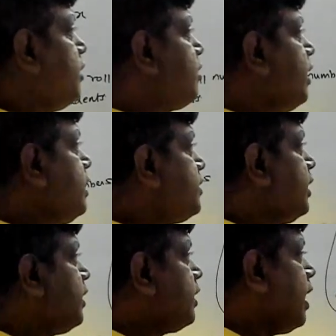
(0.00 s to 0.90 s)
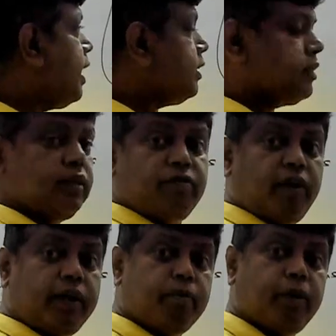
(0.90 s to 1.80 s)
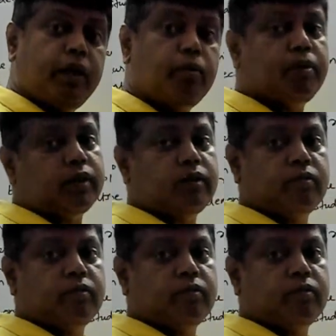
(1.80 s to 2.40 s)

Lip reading: N set has infinitely many numbers,